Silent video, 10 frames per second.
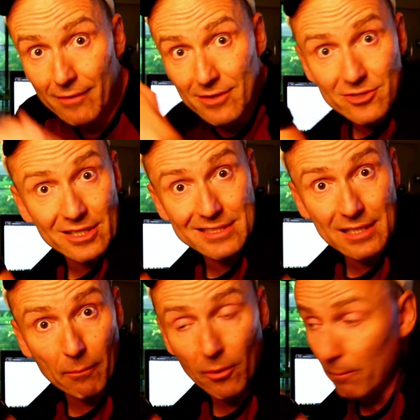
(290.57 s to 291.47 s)
there's a
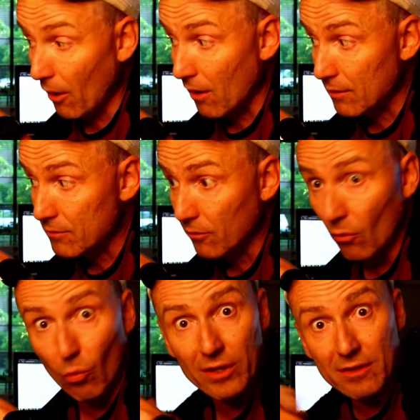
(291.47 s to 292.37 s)
double bond
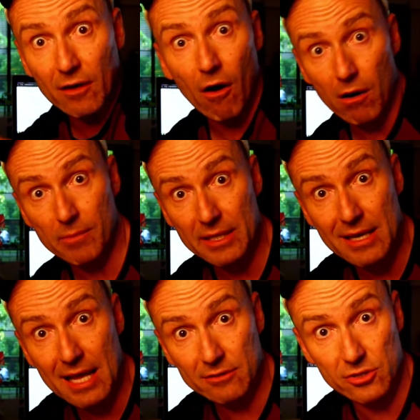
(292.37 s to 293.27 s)
with the carbon
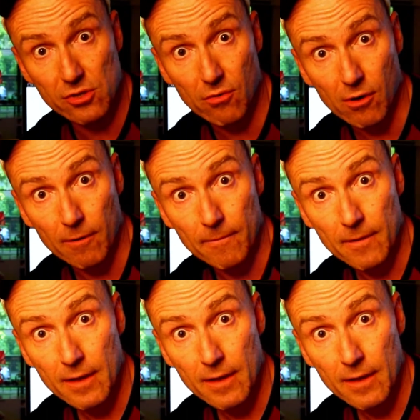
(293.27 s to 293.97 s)
next door.